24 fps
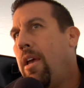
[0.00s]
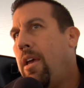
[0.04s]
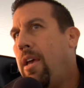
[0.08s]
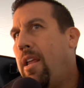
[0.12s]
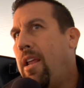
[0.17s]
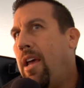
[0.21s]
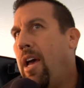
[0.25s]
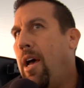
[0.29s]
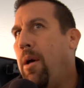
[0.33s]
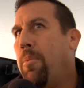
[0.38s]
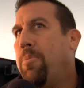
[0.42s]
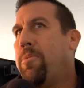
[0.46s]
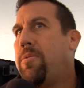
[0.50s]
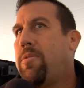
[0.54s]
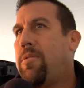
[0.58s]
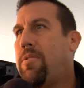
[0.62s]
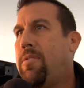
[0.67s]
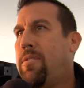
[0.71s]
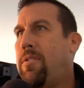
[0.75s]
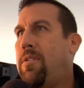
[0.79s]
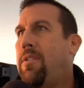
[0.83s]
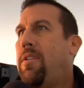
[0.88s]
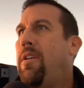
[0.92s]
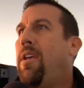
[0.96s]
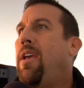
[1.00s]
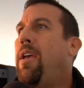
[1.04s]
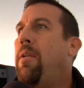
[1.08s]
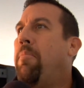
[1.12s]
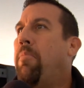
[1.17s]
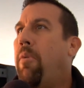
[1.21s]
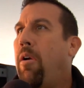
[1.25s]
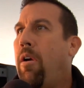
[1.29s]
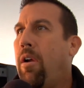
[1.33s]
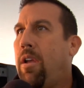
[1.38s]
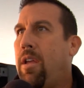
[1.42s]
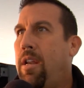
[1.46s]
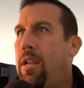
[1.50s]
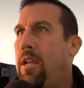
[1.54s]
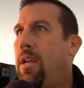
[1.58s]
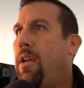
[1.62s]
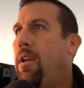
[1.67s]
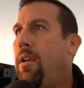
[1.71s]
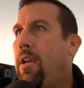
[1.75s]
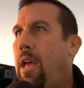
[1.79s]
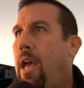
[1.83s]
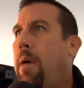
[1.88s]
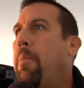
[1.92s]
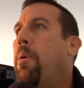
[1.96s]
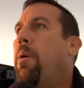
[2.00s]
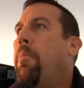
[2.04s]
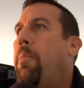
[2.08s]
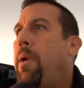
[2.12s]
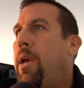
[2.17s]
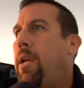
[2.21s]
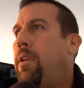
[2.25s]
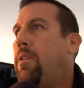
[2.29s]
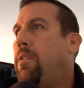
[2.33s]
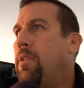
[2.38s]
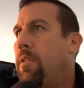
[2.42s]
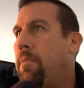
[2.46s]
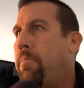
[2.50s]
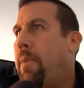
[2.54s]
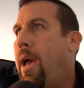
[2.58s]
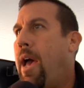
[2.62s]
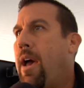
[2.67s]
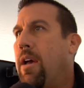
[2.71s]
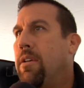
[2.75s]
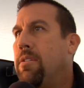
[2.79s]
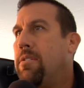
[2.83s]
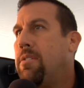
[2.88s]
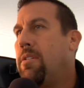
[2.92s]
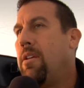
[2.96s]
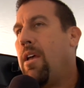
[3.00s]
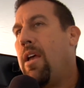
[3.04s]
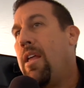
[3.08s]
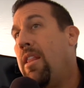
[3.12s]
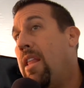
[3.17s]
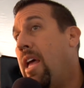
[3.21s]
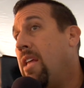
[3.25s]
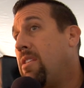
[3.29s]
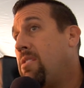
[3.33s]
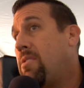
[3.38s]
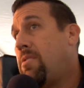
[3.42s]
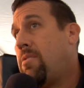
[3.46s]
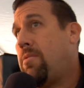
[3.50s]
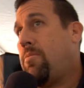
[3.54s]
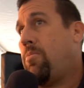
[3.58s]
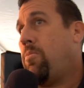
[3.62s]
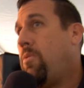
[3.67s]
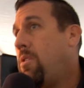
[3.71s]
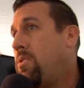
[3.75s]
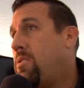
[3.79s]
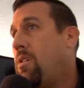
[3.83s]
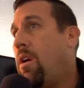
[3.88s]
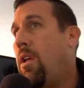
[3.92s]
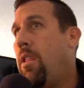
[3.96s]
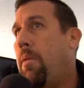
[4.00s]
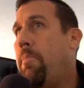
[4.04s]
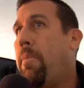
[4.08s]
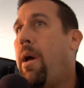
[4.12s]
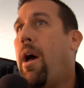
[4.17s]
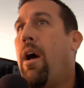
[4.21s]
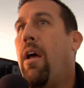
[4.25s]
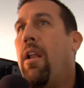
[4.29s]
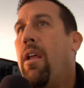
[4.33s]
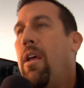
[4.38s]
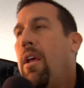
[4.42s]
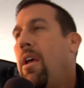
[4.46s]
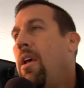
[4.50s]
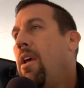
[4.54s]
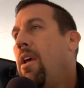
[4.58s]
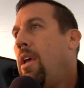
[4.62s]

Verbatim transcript: it helps in marketing MMA to the mass, and that's what it's all about